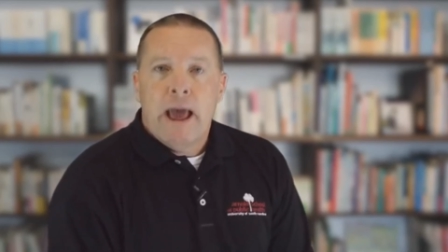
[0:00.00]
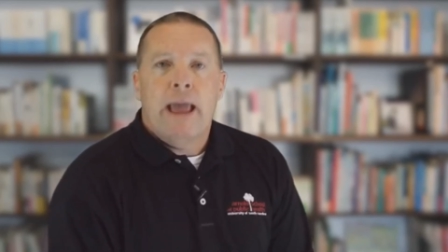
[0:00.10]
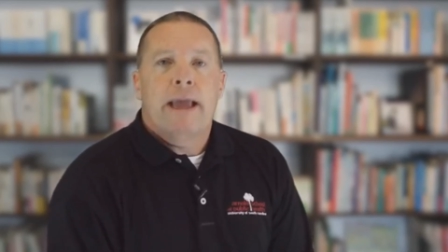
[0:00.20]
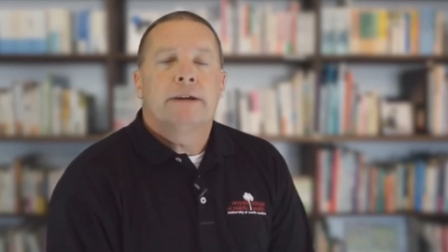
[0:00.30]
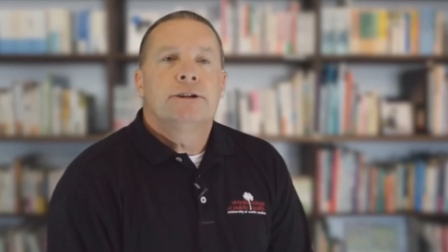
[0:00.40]

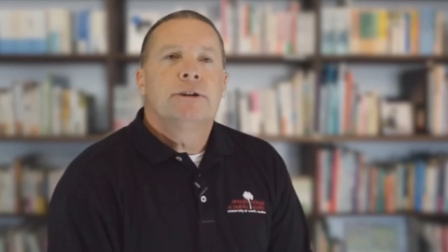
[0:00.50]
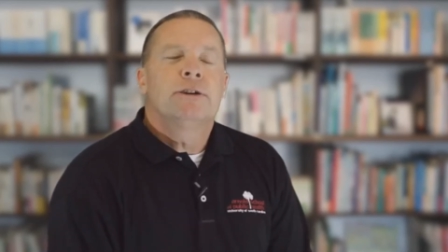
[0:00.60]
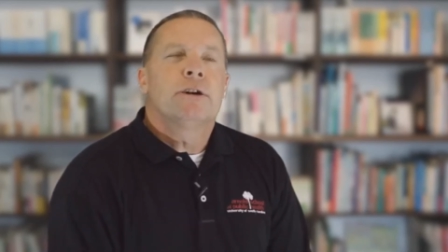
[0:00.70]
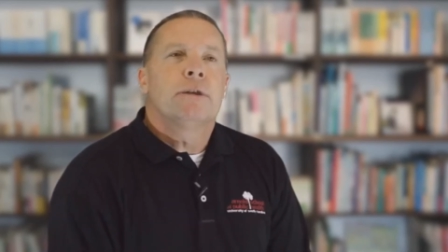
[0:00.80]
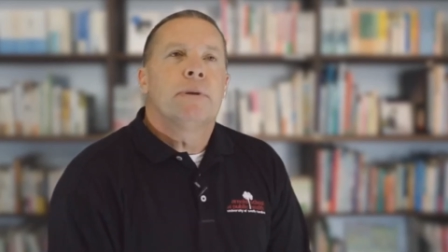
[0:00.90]
And she
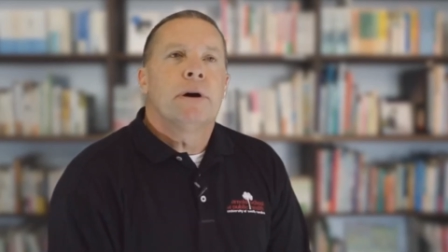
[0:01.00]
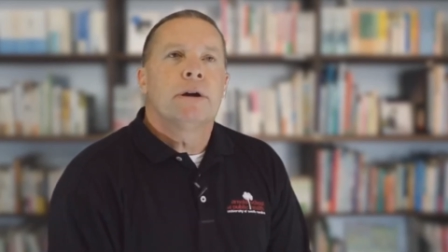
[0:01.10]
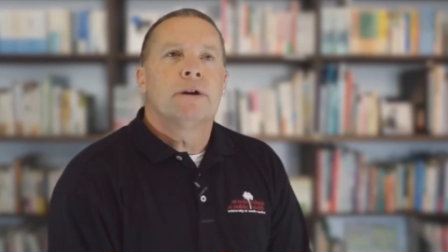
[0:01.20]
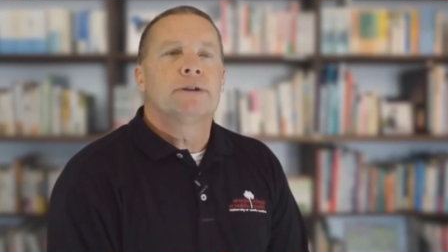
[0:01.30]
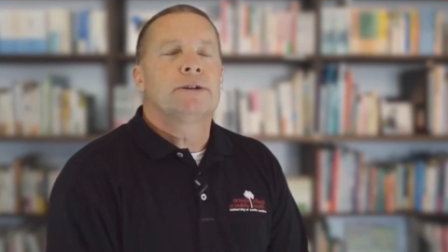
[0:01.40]
took it
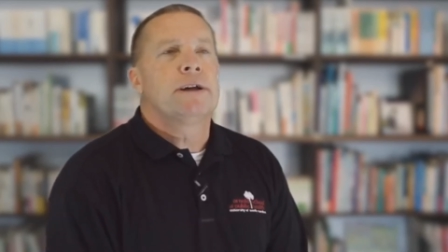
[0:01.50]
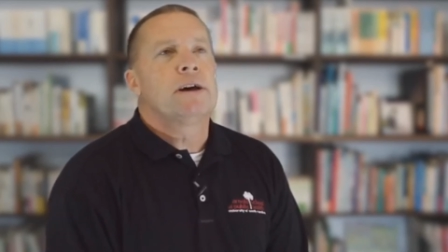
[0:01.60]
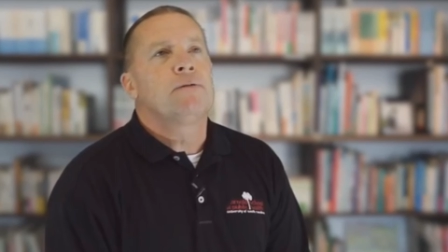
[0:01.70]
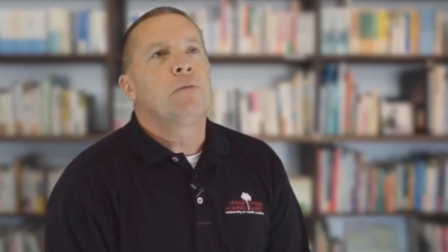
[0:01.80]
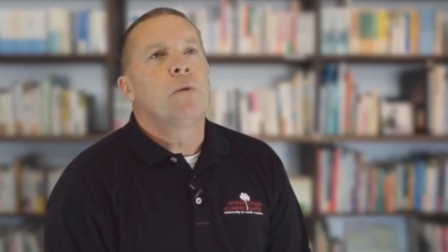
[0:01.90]
upon
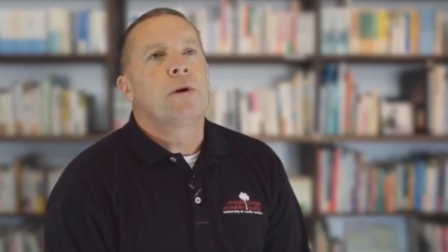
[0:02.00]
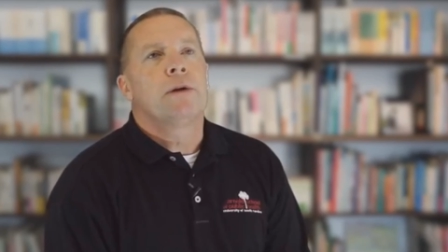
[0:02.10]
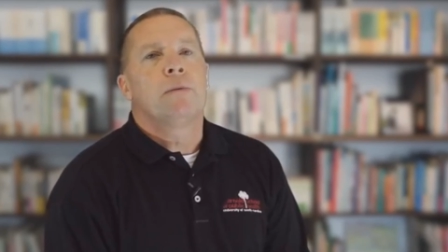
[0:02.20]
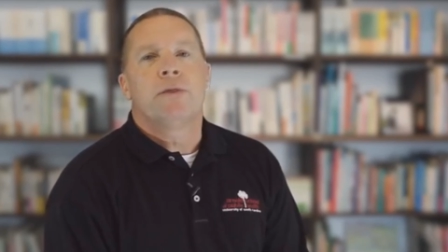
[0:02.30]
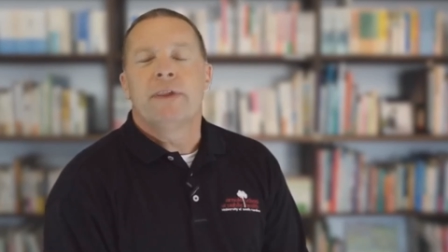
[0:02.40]
herself,
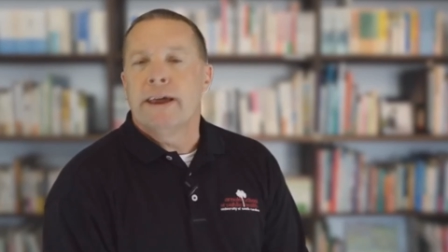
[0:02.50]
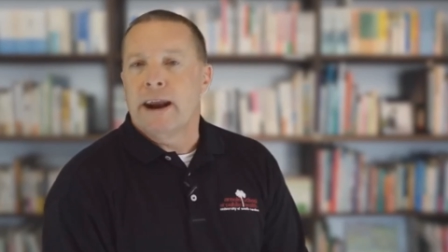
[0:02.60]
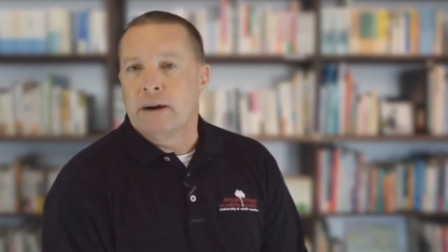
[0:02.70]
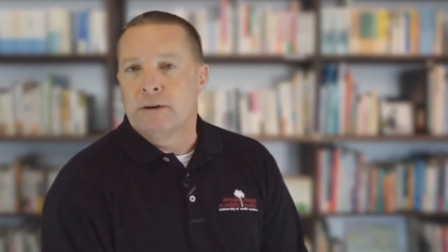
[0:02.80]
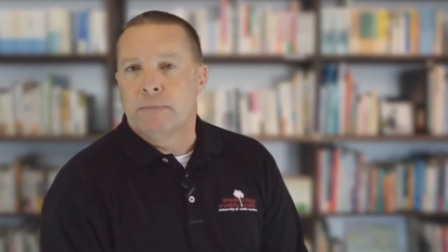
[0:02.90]
working within
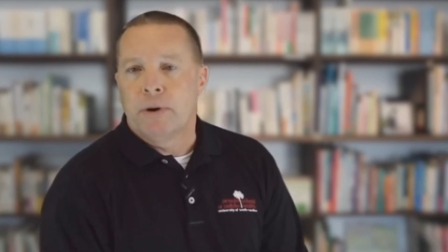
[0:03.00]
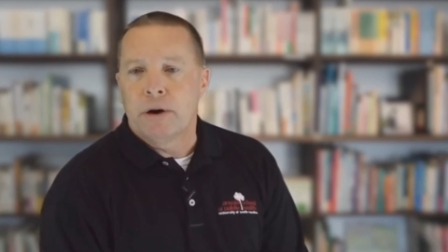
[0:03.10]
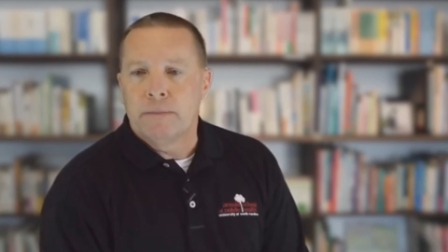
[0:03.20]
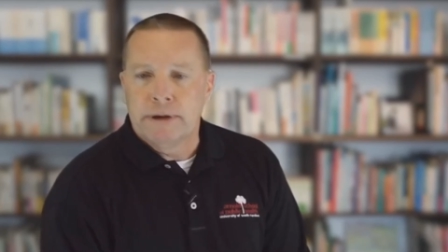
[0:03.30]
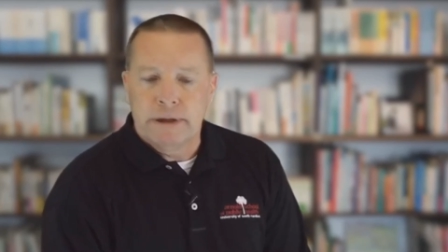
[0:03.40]
our
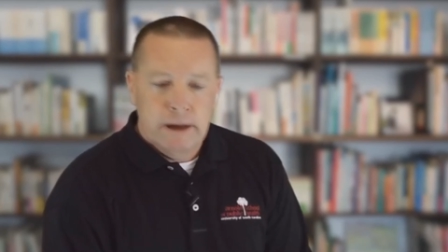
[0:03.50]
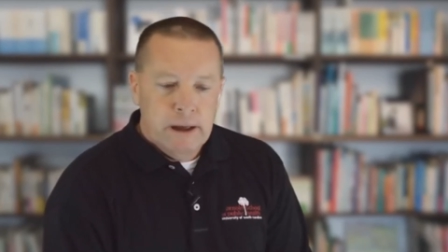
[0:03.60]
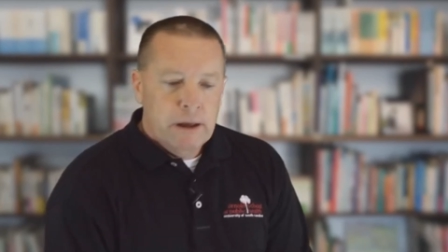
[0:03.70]
department,